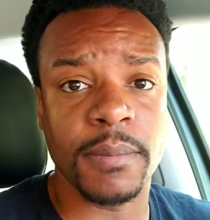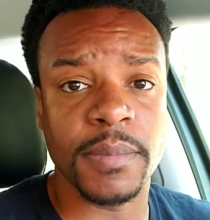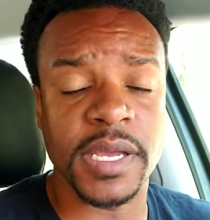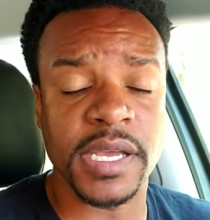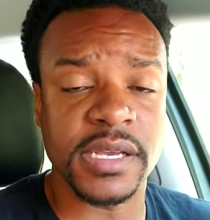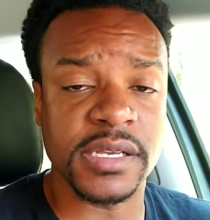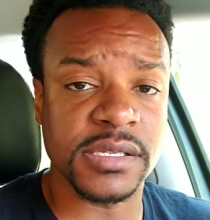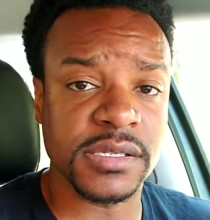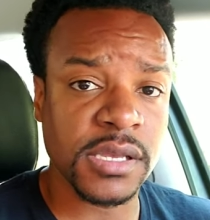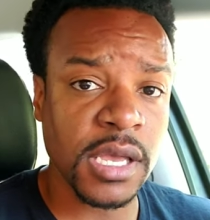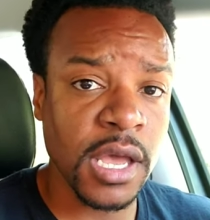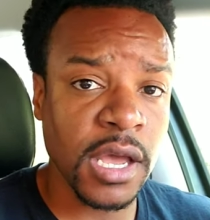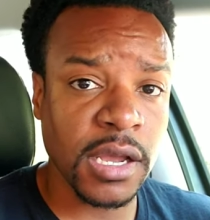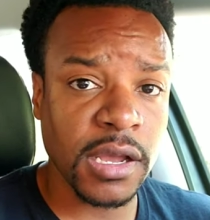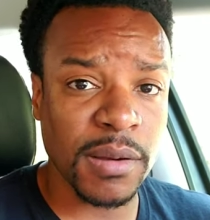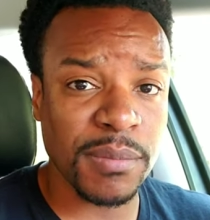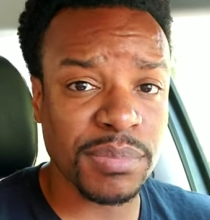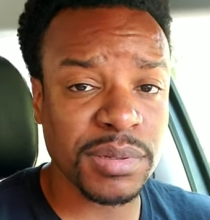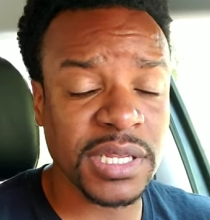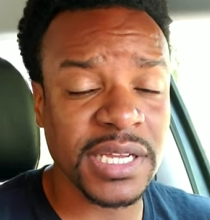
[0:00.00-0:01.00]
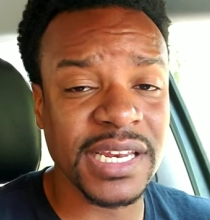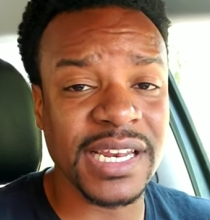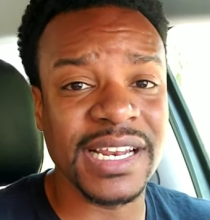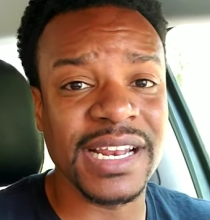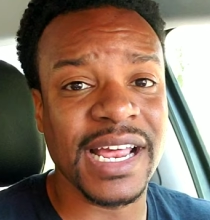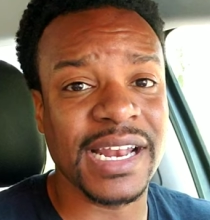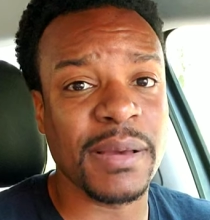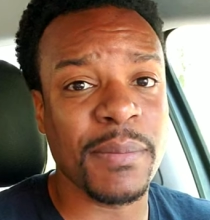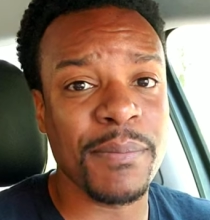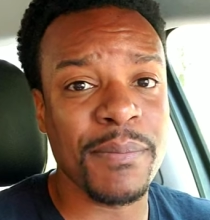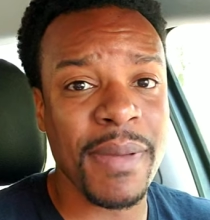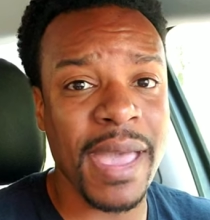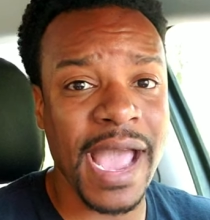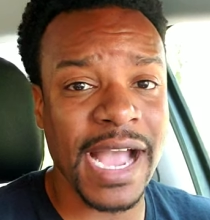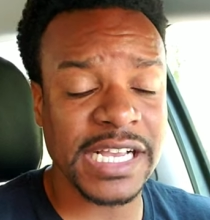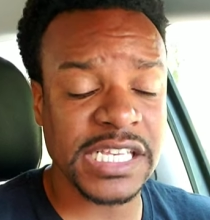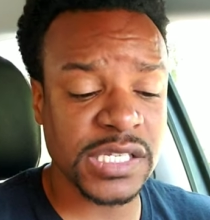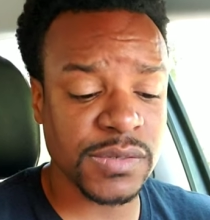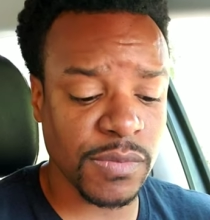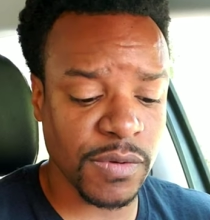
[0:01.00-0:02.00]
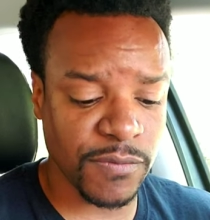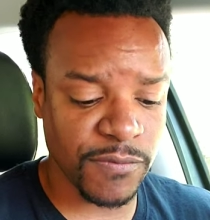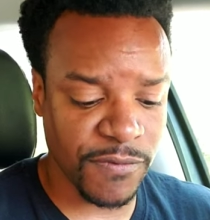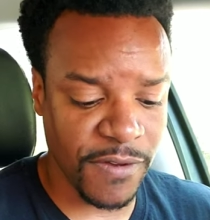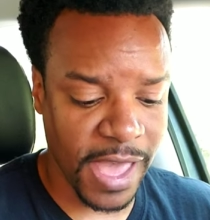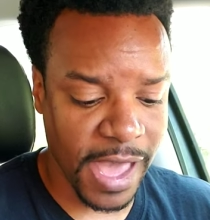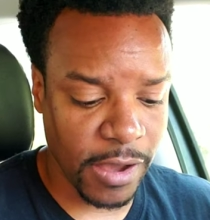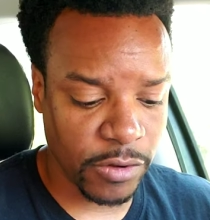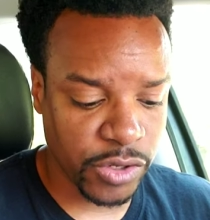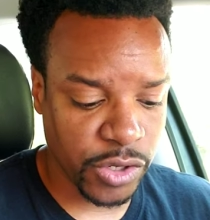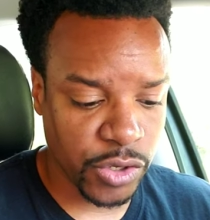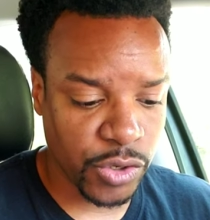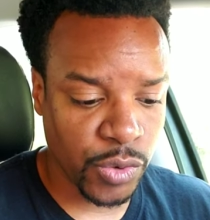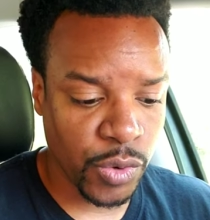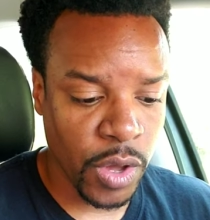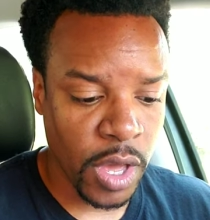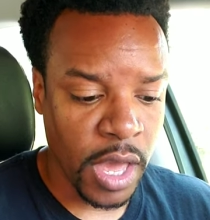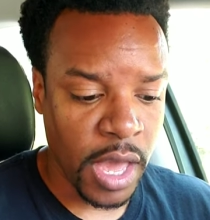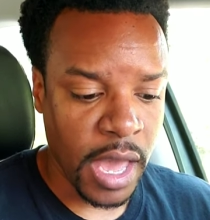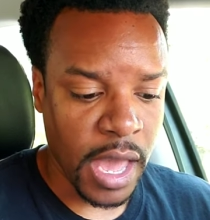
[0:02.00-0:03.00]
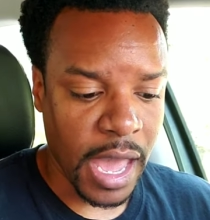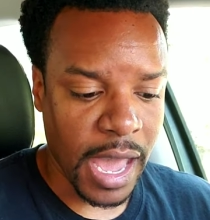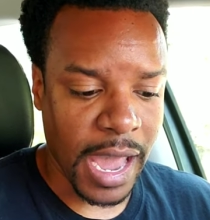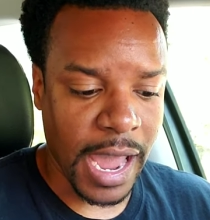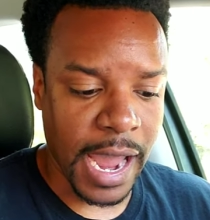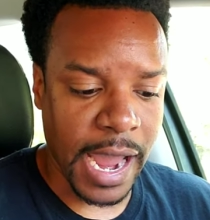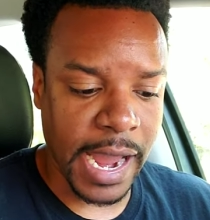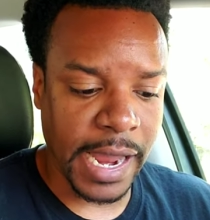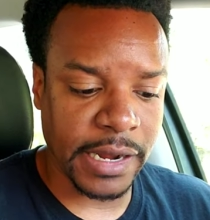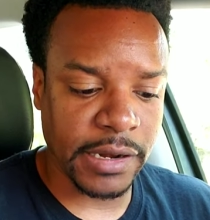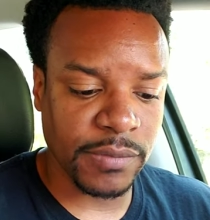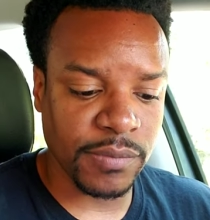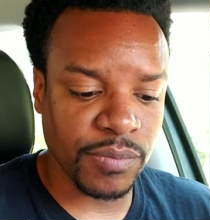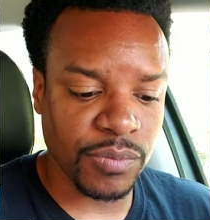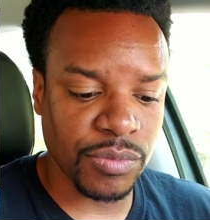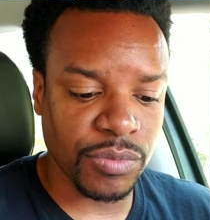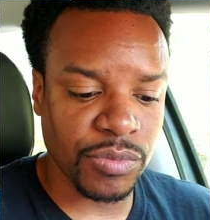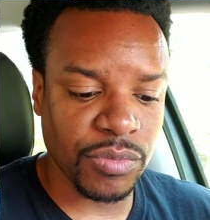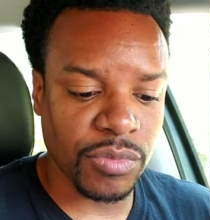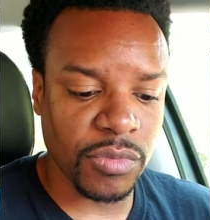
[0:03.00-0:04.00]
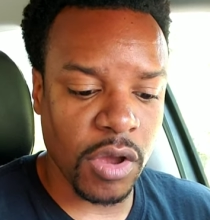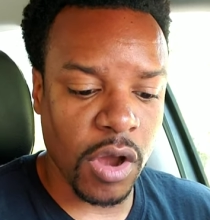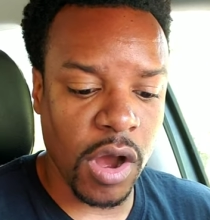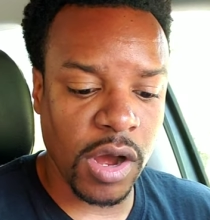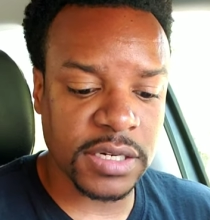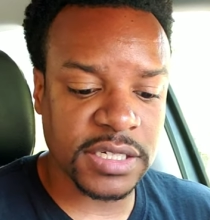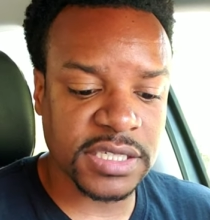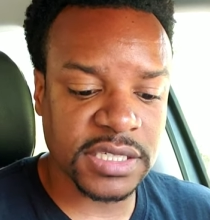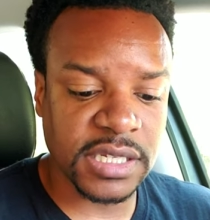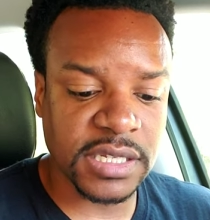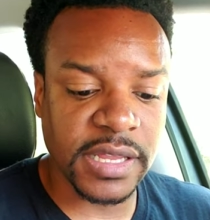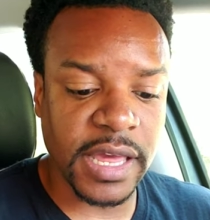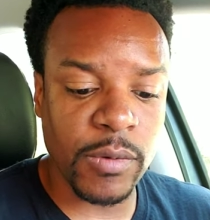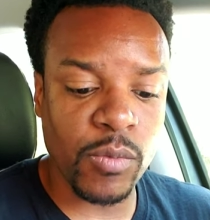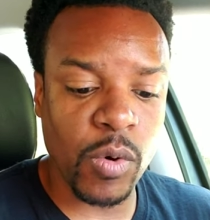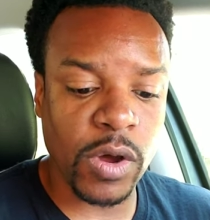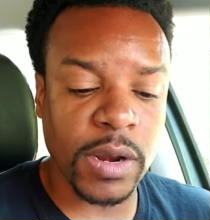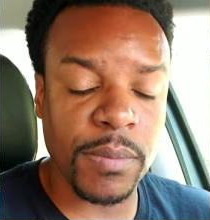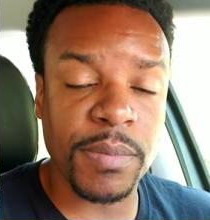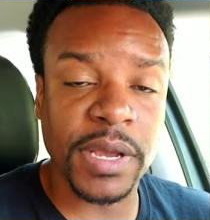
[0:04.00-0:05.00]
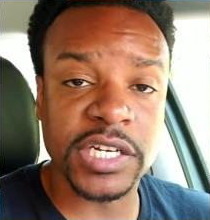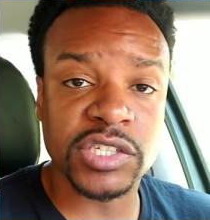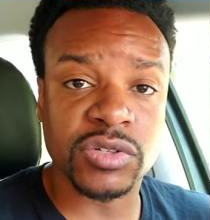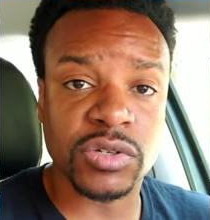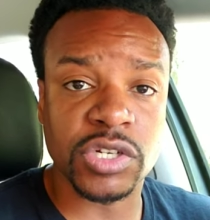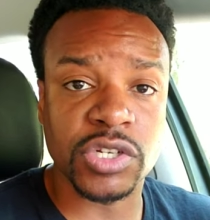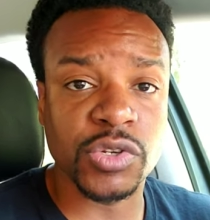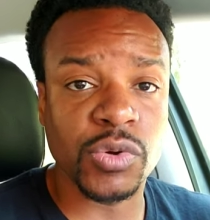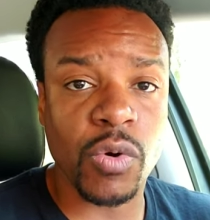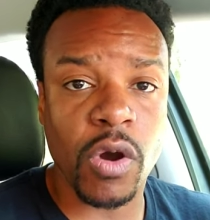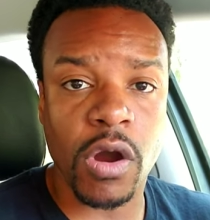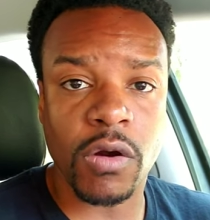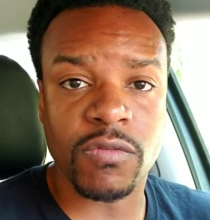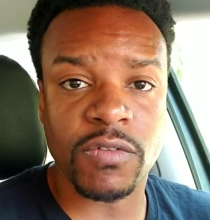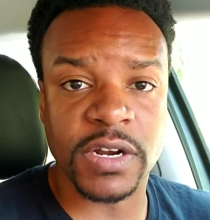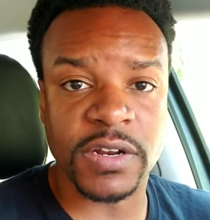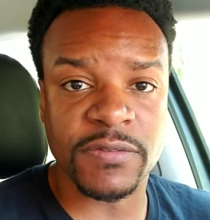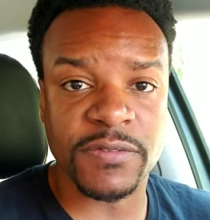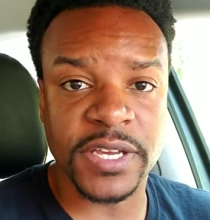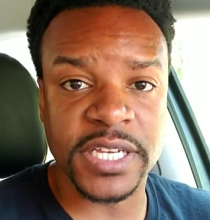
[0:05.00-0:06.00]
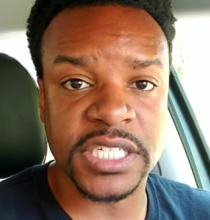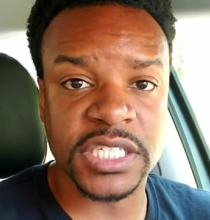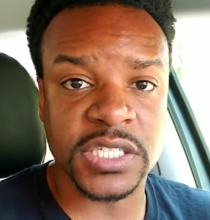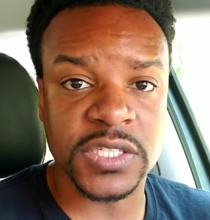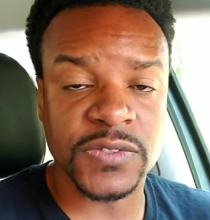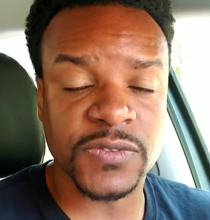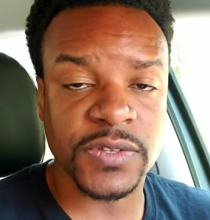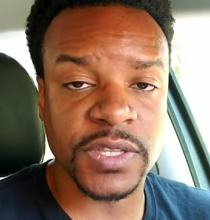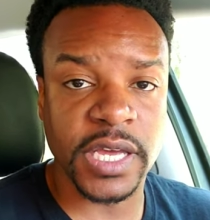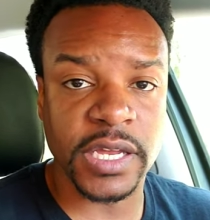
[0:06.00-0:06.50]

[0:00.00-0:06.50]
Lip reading: is completed at a maximum value. And honestly, they want to make sure to do all renovations for